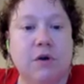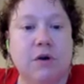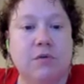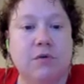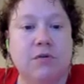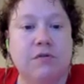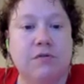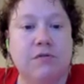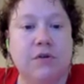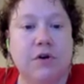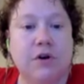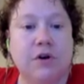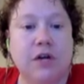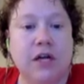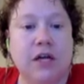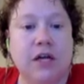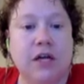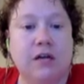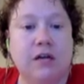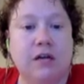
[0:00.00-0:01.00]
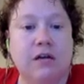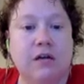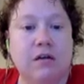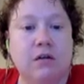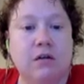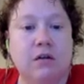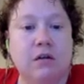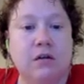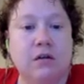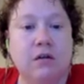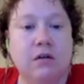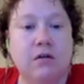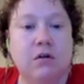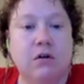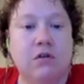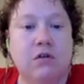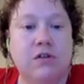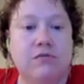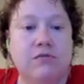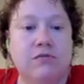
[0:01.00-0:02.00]
root of 30
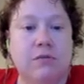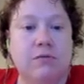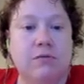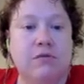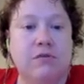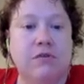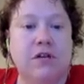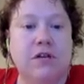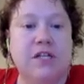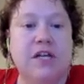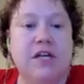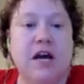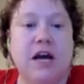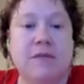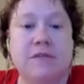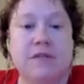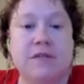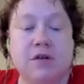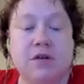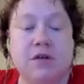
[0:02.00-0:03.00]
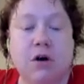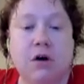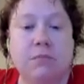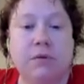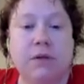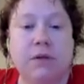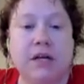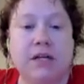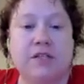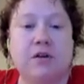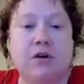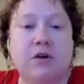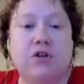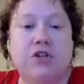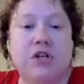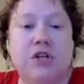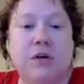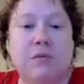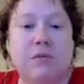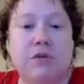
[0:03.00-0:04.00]
over the square root of 30 times its complex
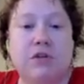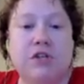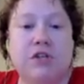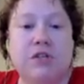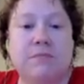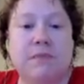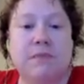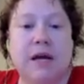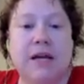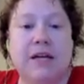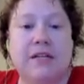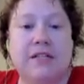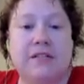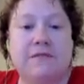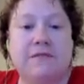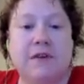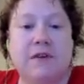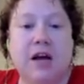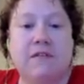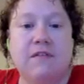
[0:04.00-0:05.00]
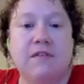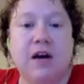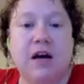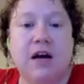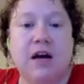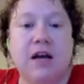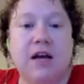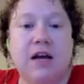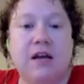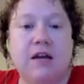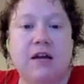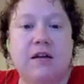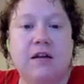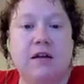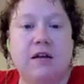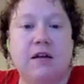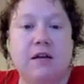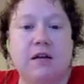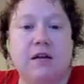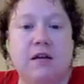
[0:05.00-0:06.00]
conjugate, which is minus 5i
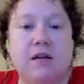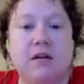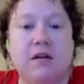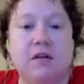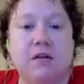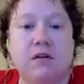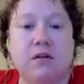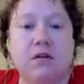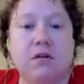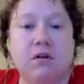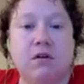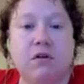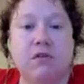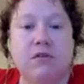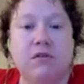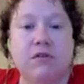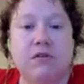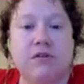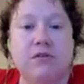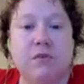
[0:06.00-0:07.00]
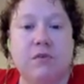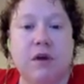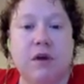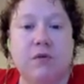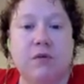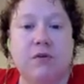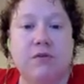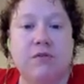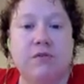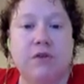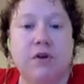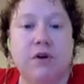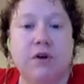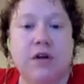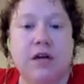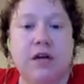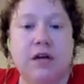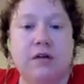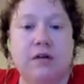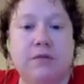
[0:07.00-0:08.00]
over the square root of 30.